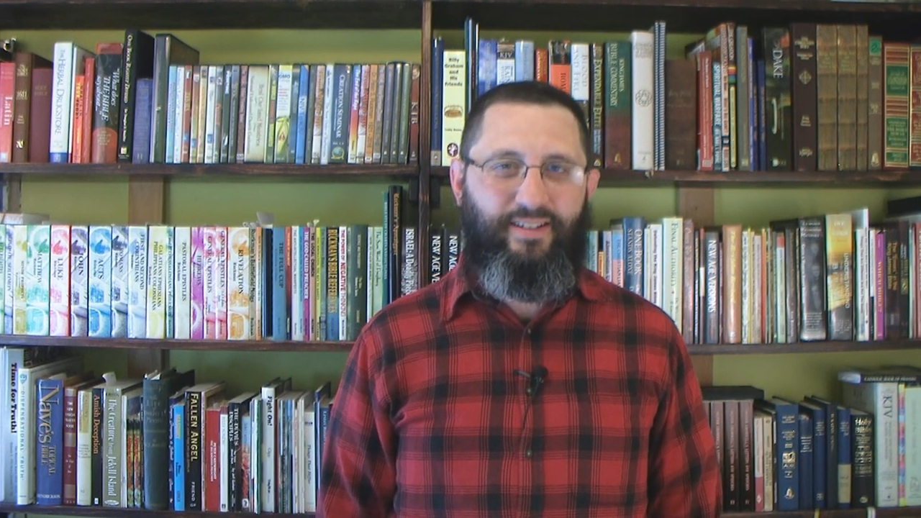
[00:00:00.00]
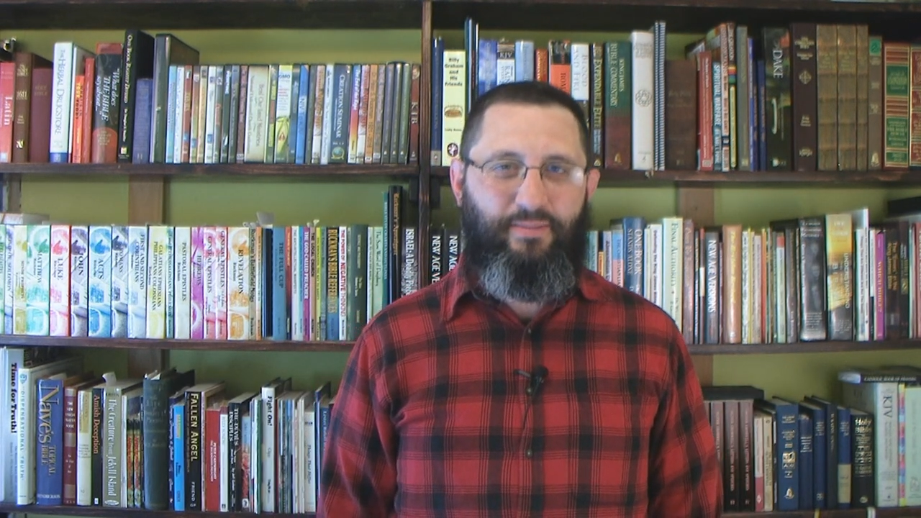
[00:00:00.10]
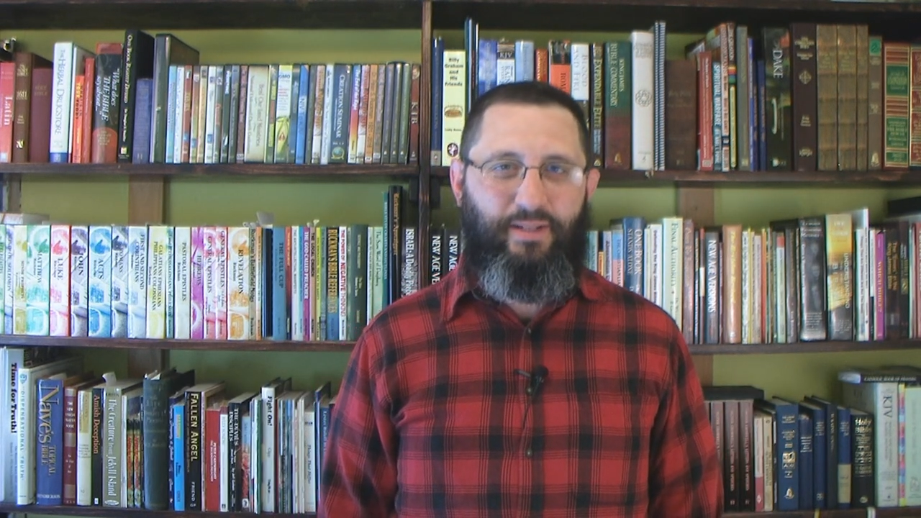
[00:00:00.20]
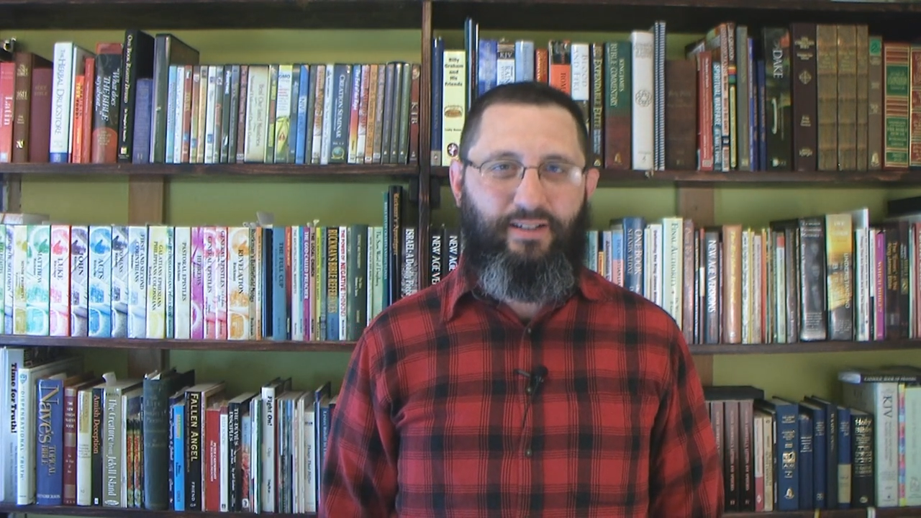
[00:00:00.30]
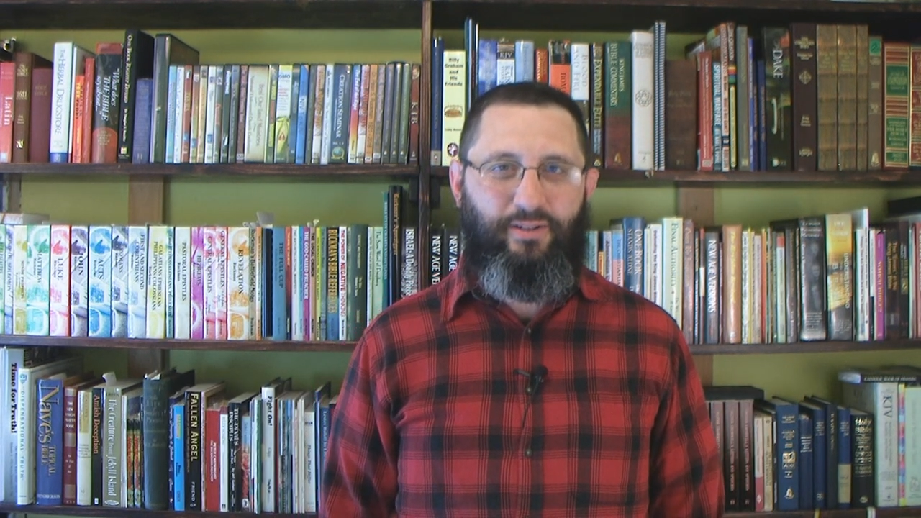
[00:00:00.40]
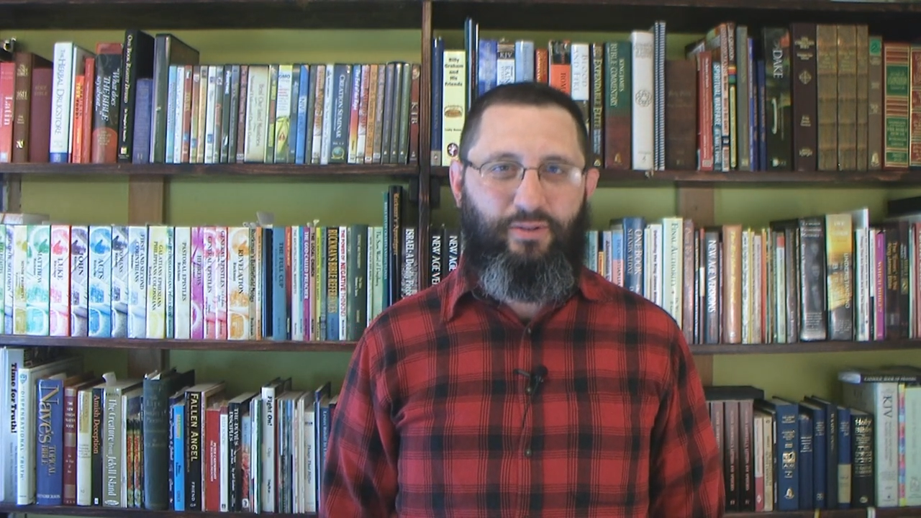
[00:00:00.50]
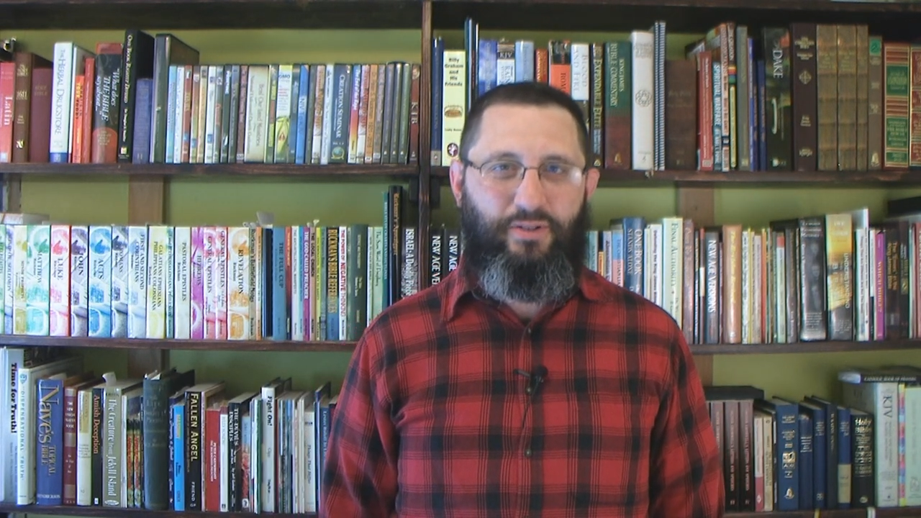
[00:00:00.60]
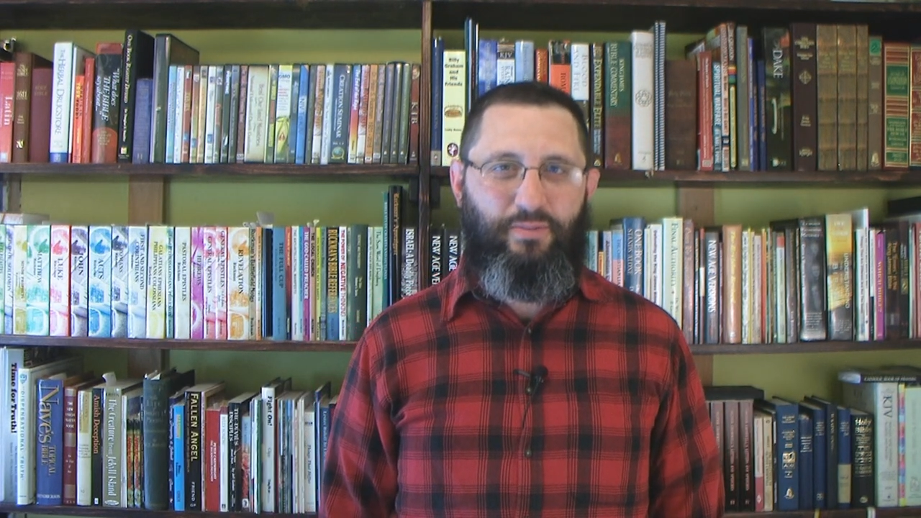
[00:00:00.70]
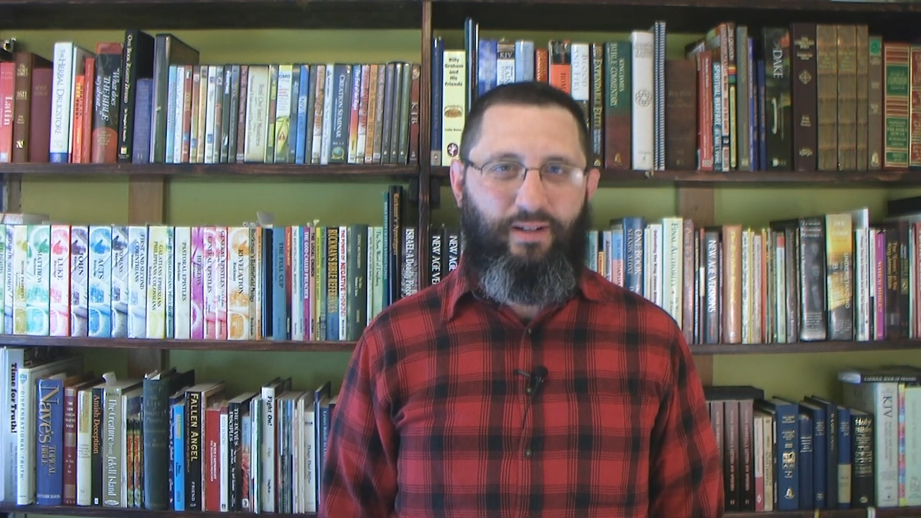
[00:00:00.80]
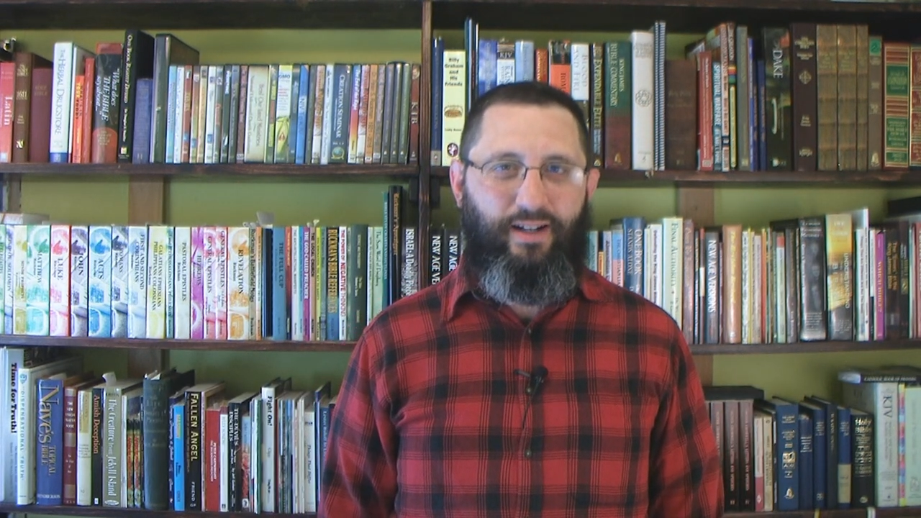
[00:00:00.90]
that made the
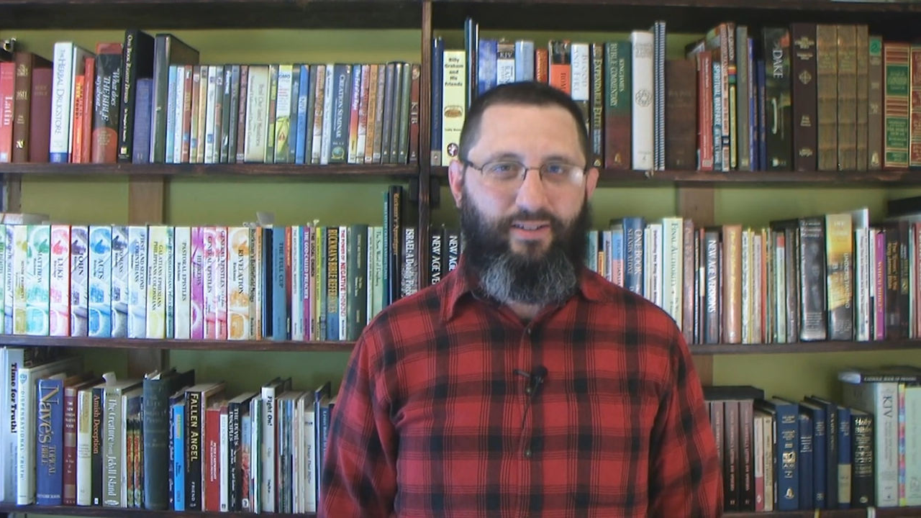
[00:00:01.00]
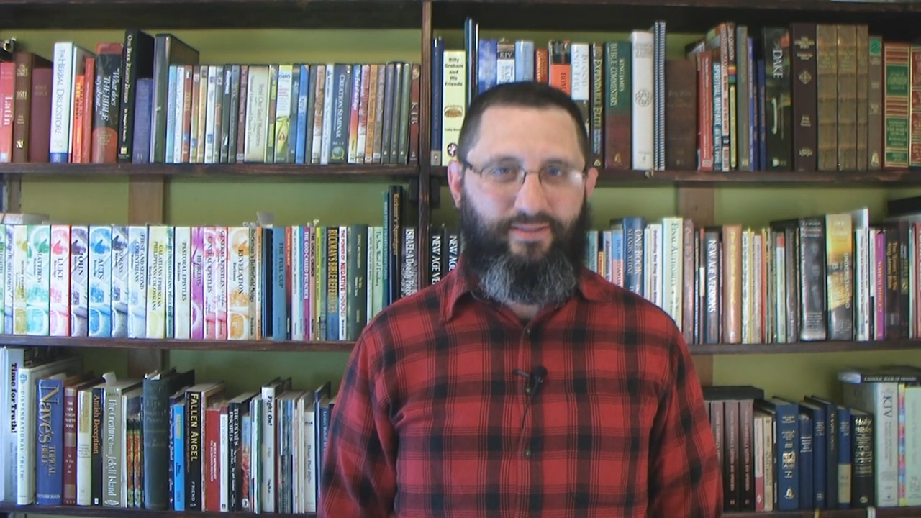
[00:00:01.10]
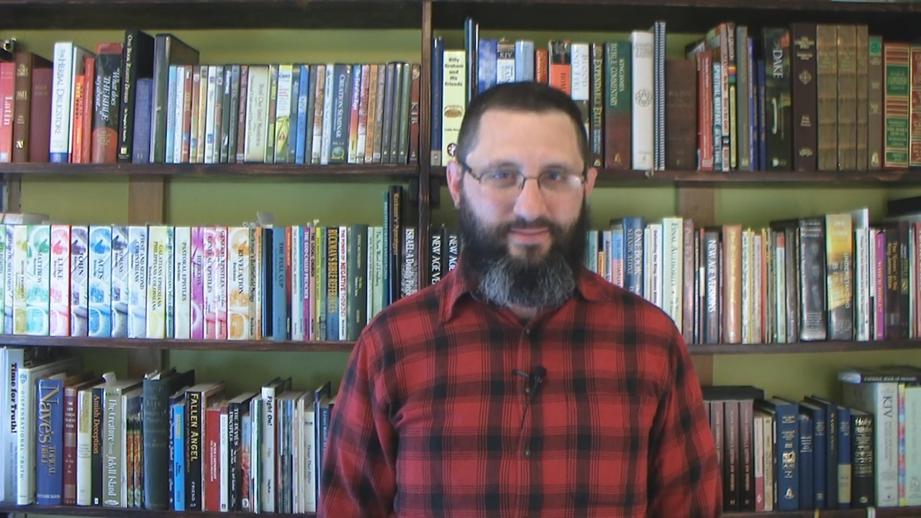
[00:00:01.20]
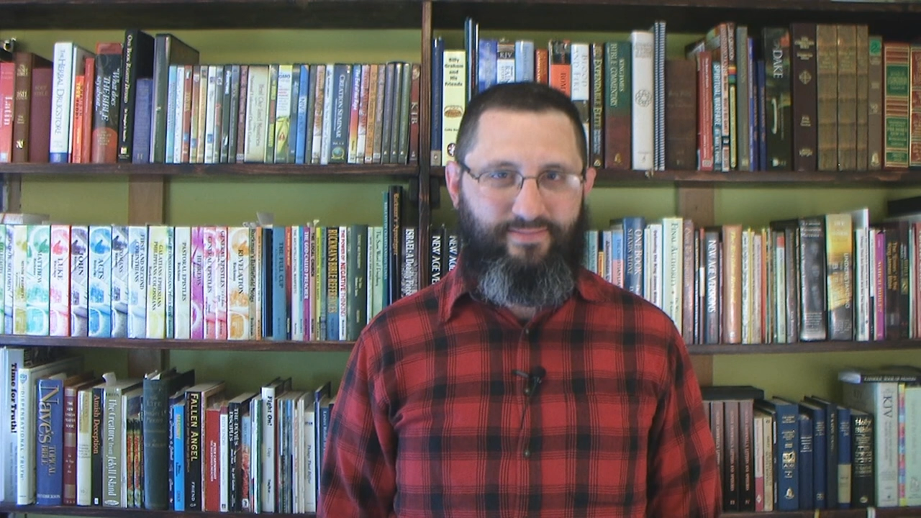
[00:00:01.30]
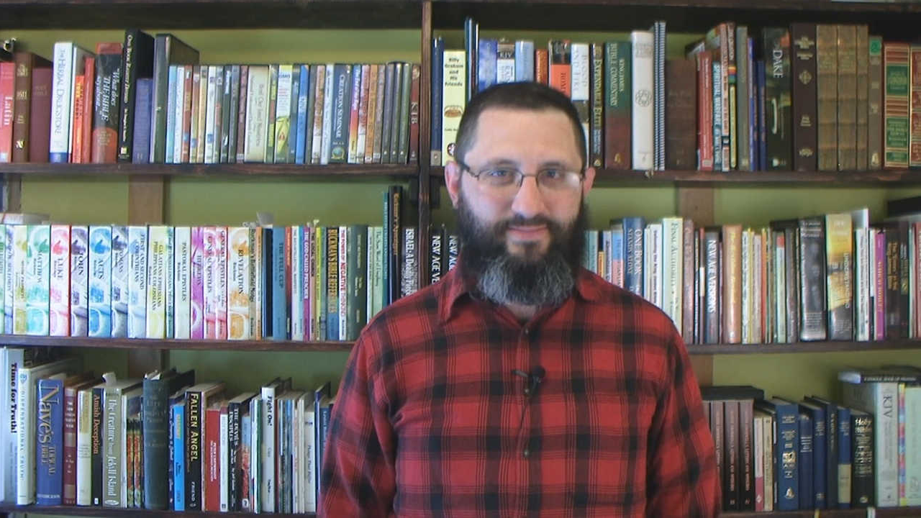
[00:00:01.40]
Lord smile